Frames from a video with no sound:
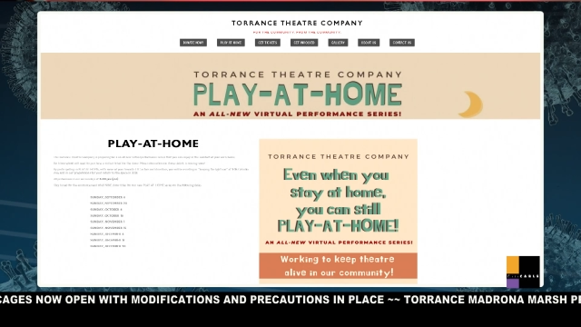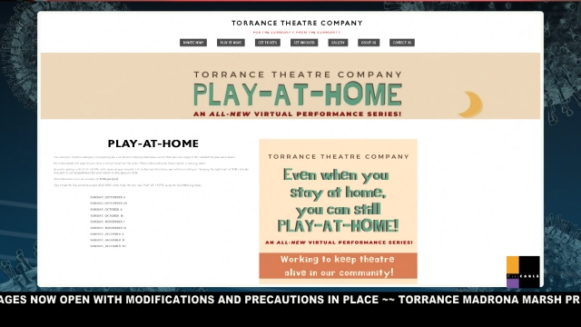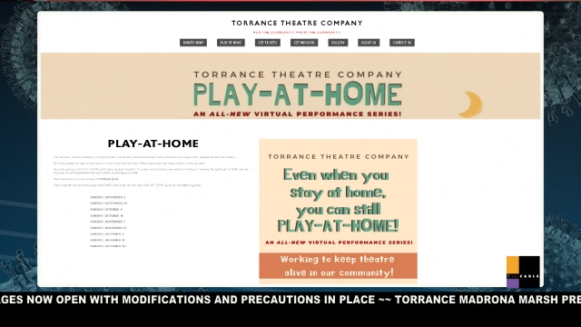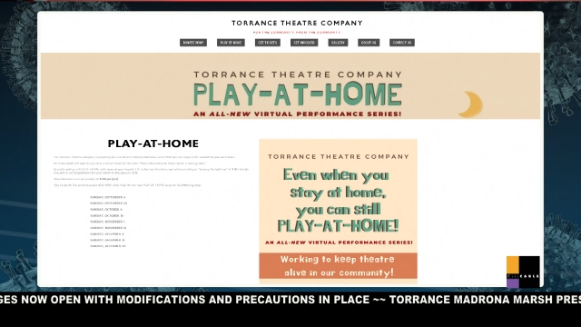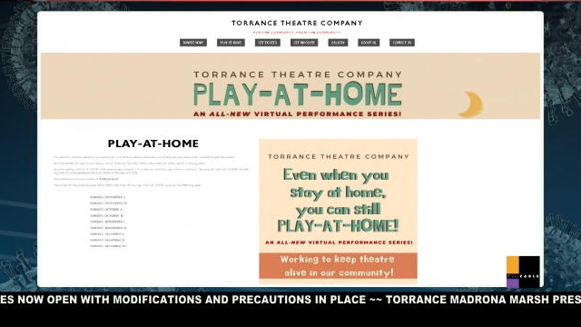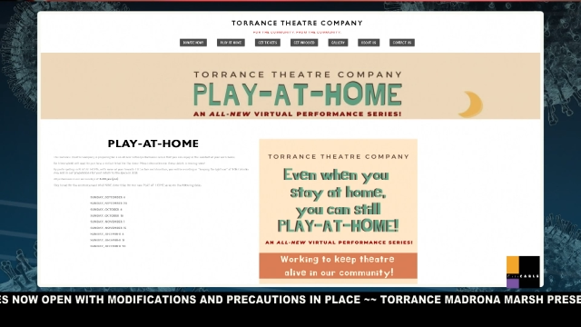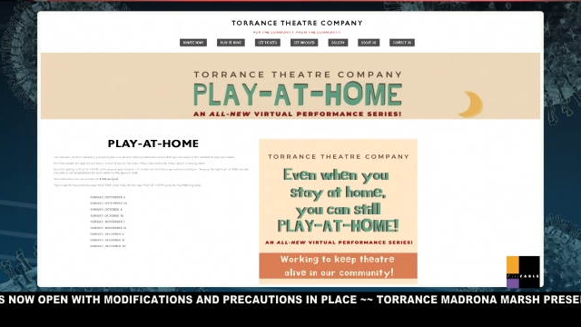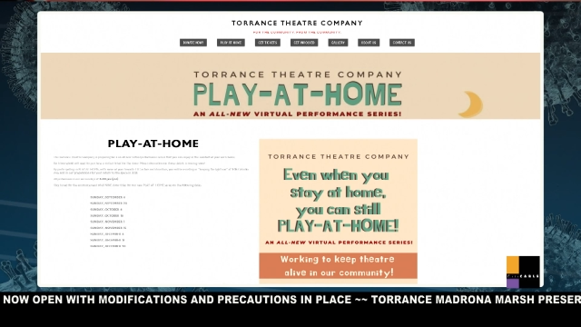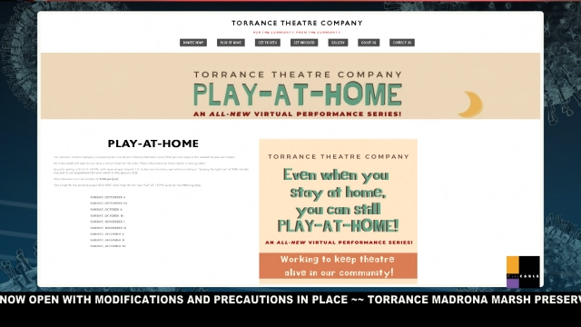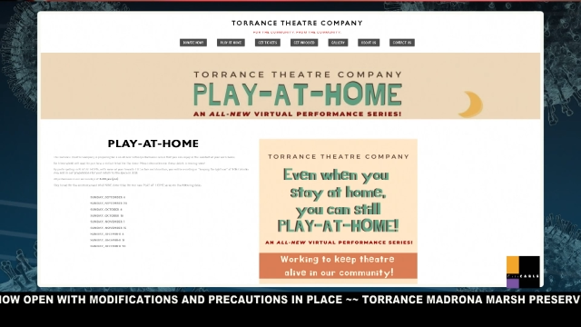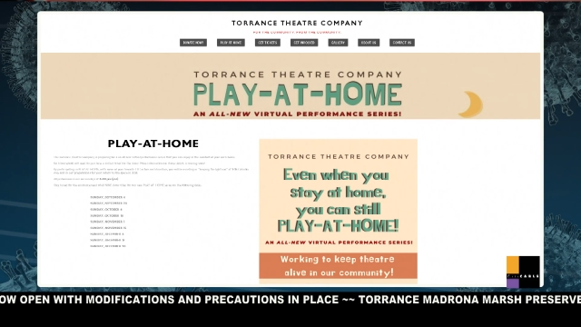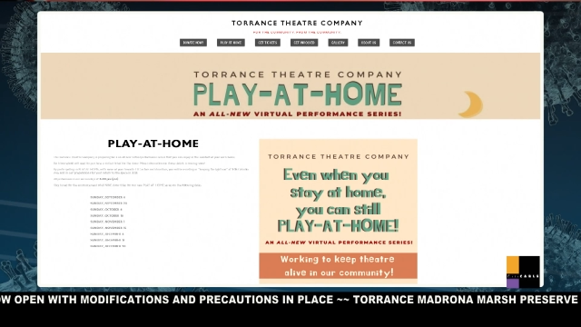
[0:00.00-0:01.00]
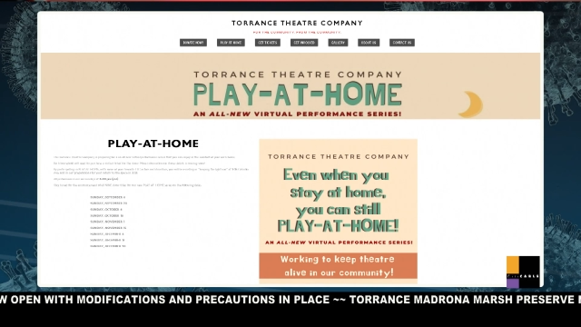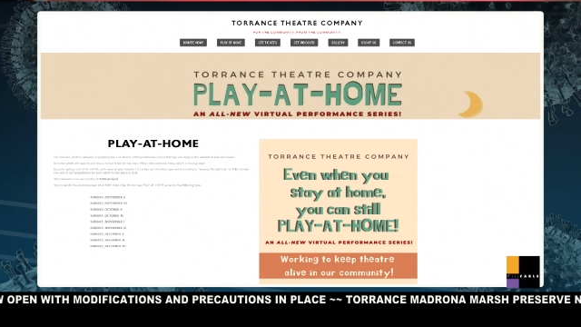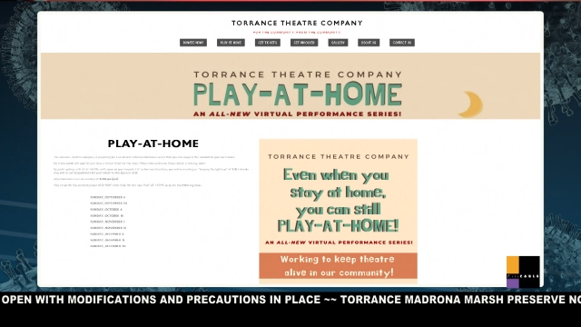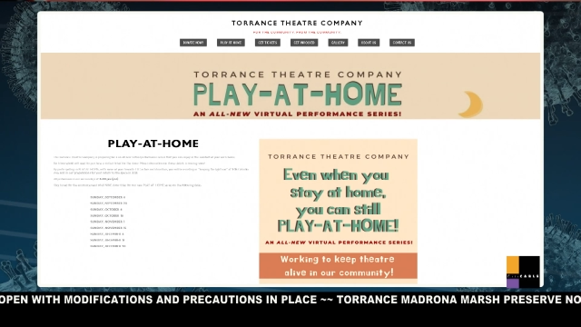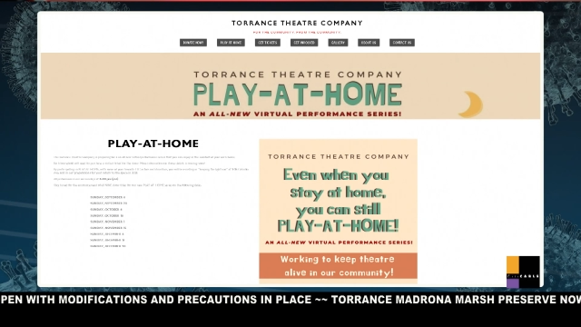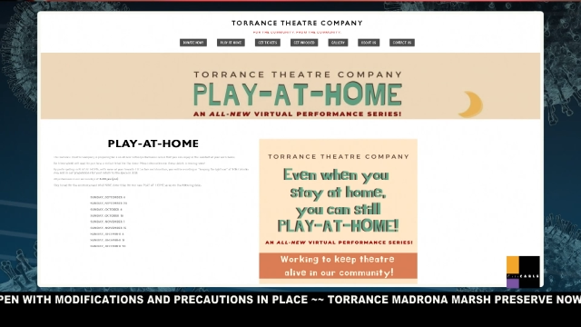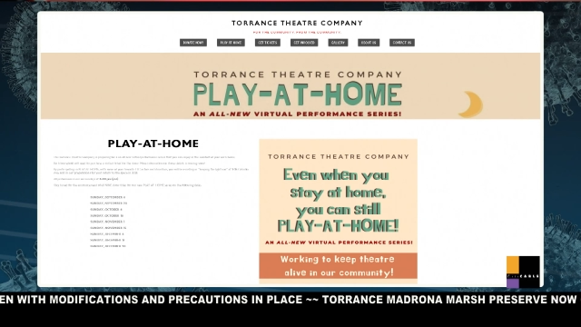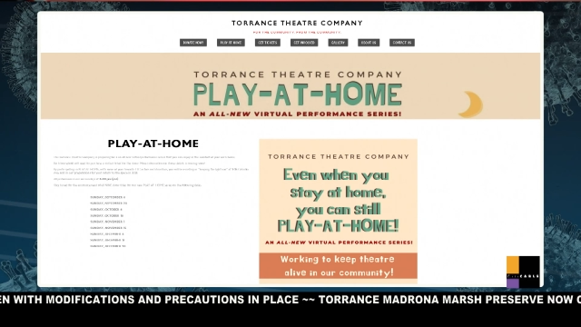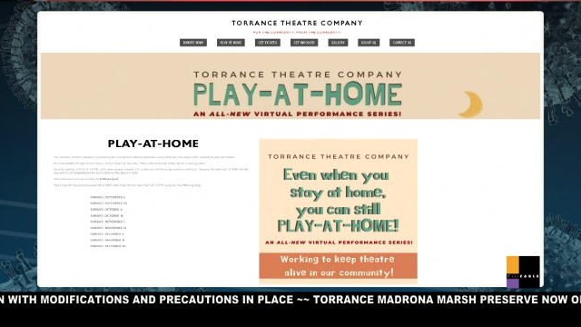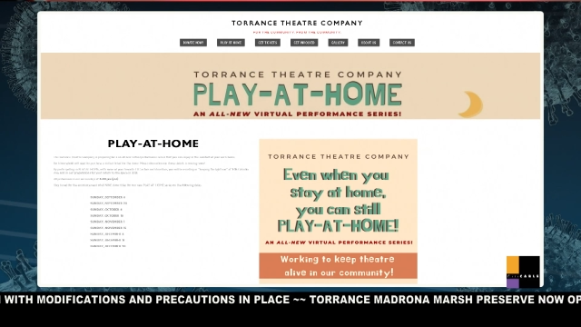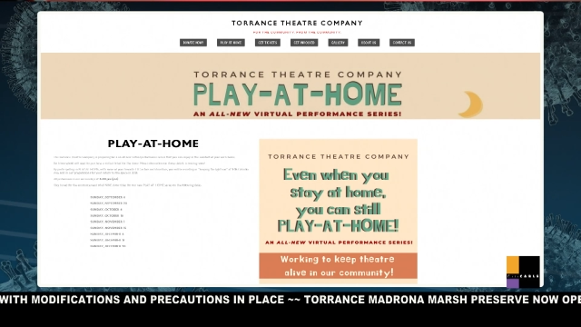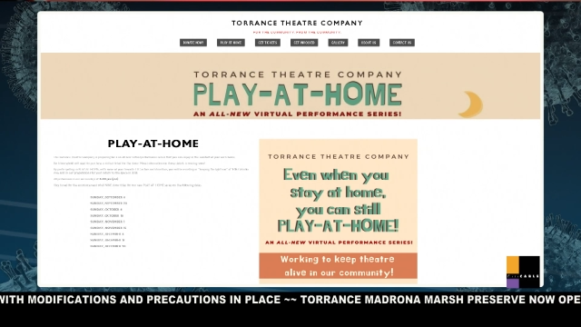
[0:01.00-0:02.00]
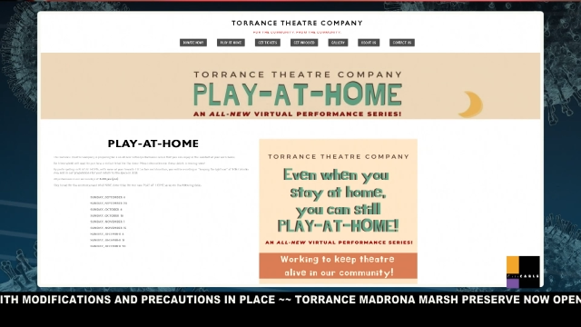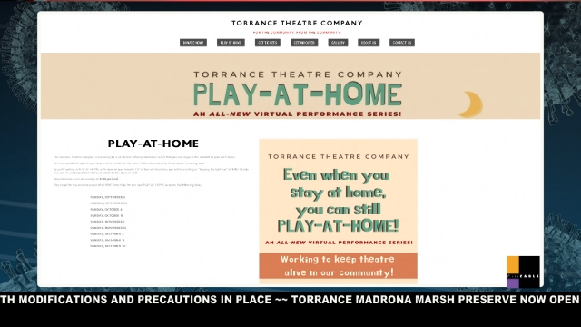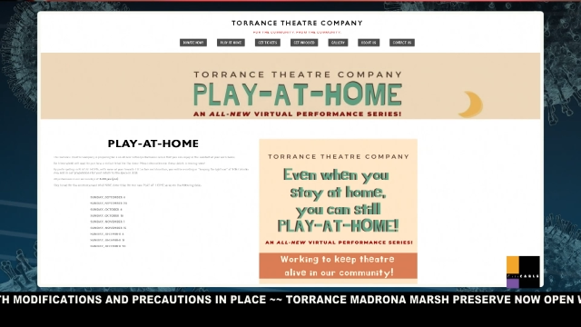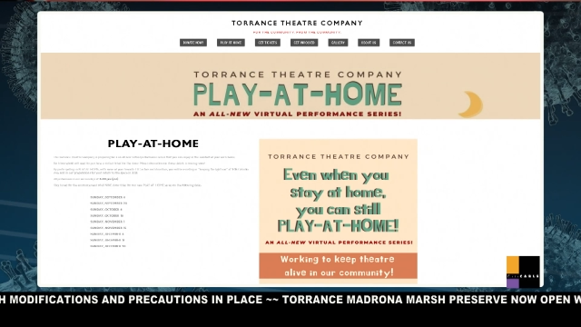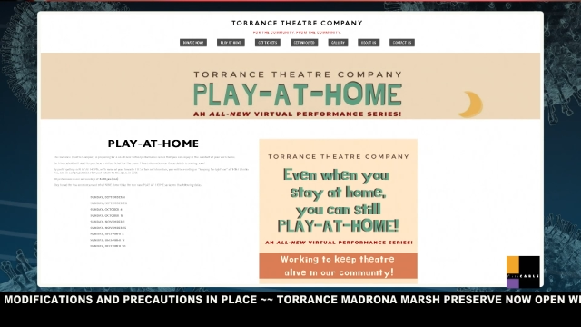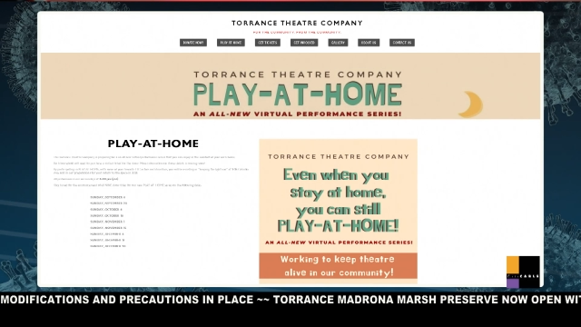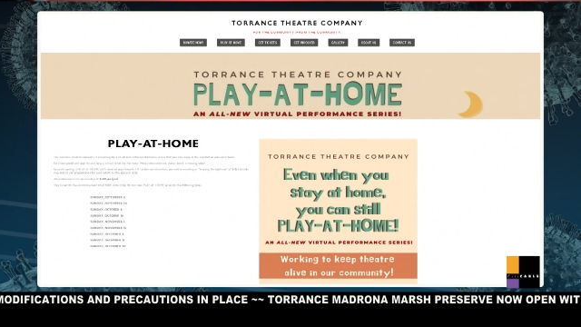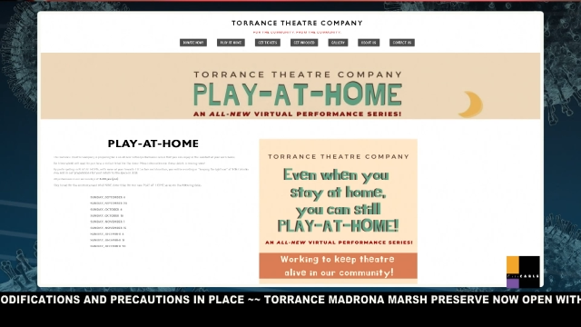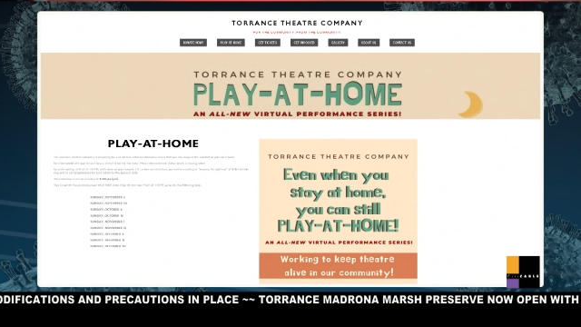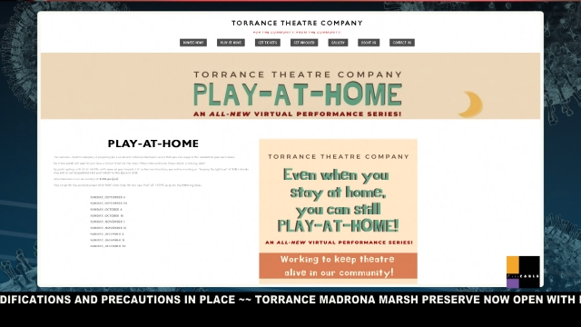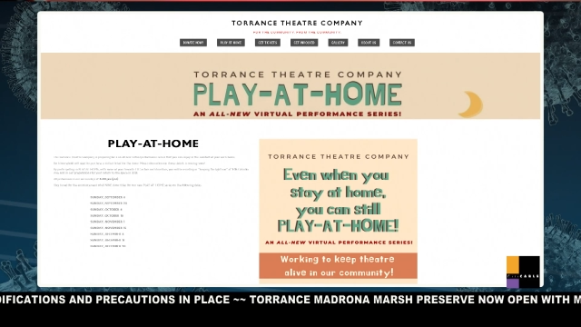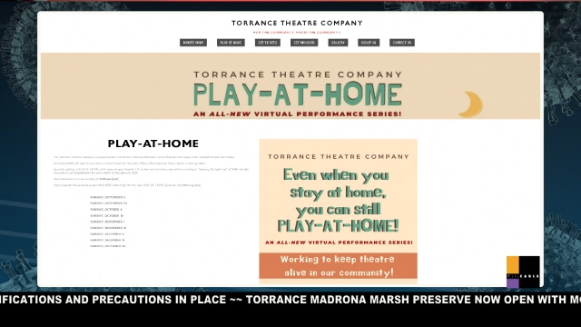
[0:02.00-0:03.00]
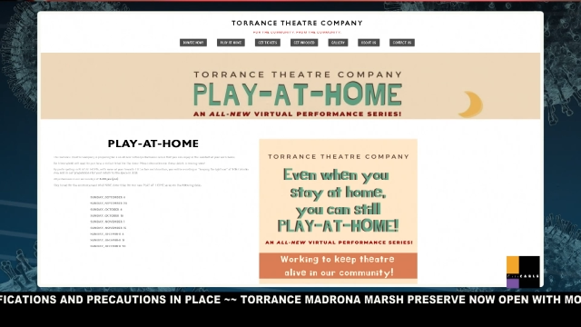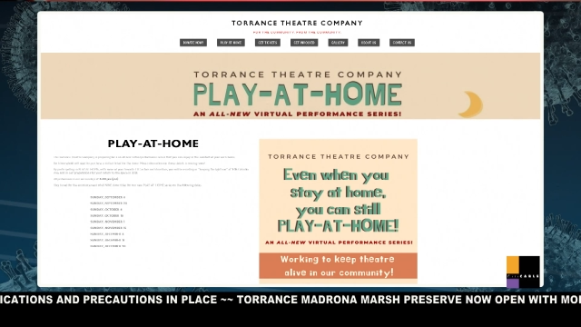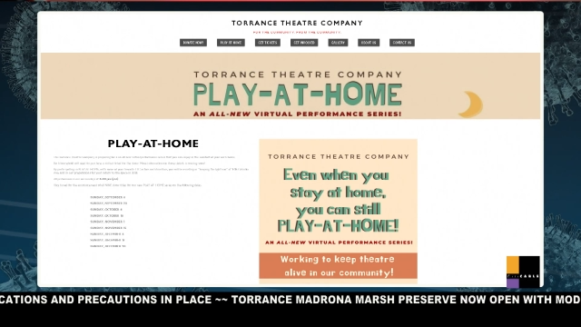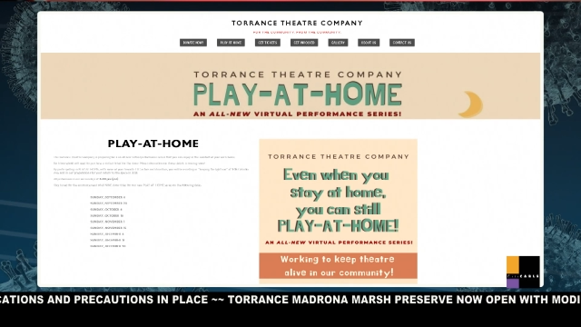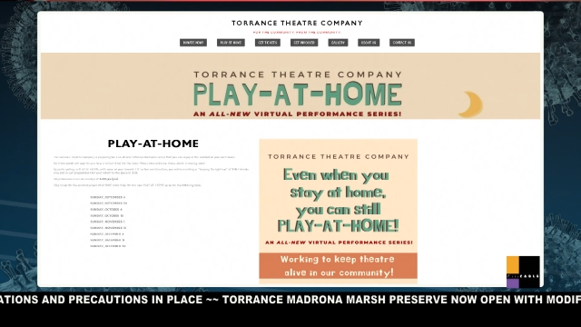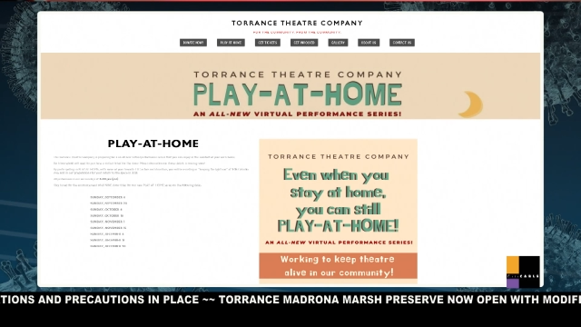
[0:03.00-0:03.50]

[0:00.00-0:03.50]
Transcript: [unreadable: no face in view]